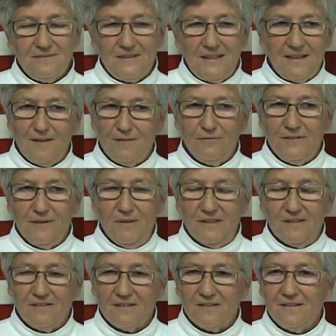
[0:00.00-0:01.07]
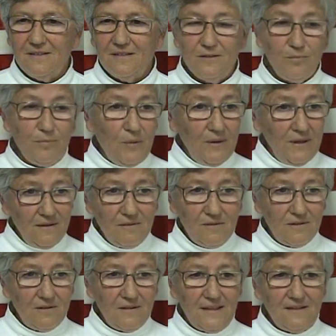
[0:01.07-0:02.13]
not amphibious at all. The Boeing
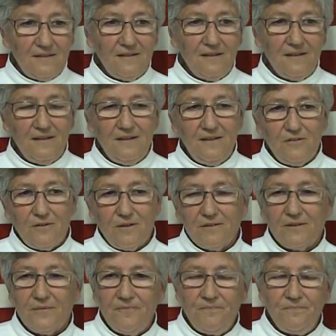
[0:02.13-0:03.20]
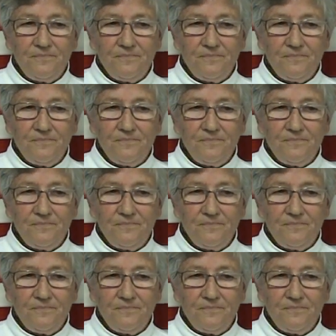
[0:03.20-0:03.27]
could land in the East River,